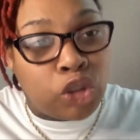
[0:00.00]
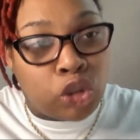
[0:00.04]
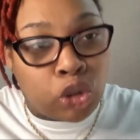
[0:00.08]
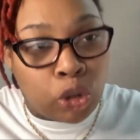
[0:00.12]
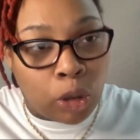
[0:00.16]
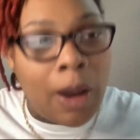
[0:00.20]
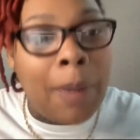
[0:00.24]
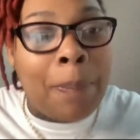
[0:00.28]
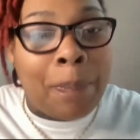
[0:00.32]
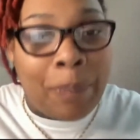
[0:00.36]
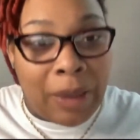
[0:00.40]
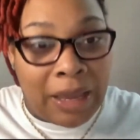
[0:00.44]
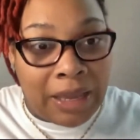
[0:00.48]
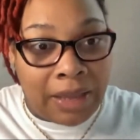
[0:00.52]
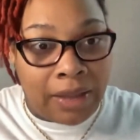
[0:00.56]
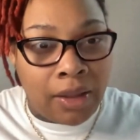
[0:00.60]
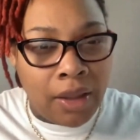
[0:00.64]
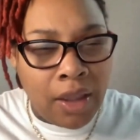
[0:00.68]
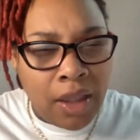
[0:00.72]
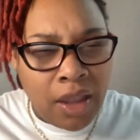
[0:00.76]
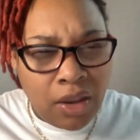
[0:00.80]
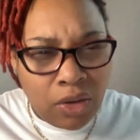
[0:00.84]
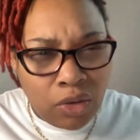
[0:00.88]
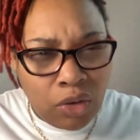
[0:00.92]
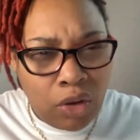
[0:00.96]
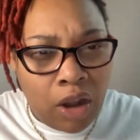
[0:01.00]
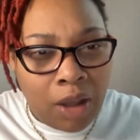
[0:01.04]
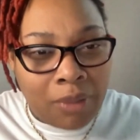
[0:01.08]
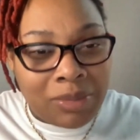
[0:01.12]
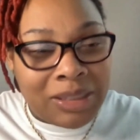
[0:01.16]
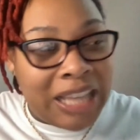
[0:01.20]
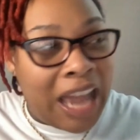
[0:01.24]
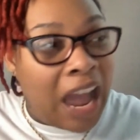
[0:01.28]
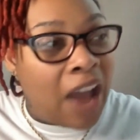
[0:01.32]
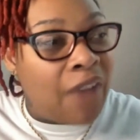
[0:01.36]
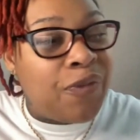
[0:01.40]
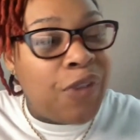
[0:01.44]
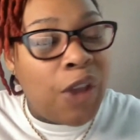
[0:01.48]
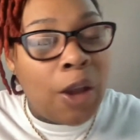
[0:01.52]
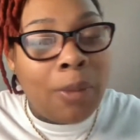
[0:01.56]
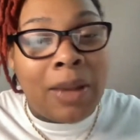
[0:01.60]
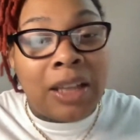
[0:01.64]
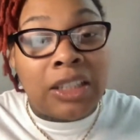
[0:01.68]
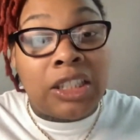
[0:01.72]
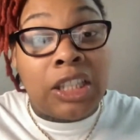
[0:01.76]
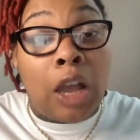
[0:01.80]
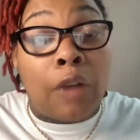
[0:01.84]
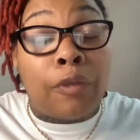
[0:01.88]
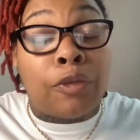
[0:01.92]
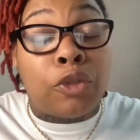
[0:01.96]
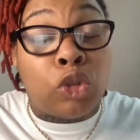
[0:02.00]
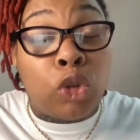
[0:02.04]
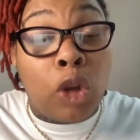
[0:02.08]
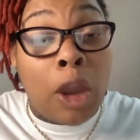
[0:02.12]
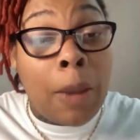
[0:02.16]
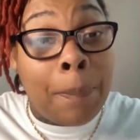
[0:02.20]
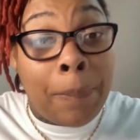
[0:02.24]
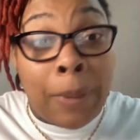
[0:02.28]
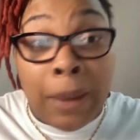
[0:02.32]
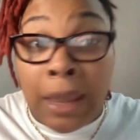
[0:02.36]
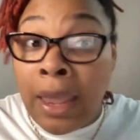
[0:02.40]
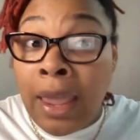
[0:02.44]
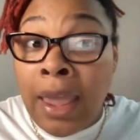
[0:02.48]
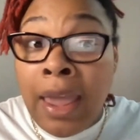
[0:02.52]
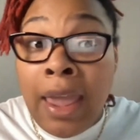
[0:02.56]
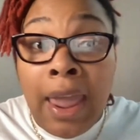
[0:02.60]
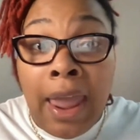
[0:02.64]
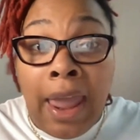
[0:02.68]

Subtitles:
dripping. You know what I'm saying? I feel myself dripping.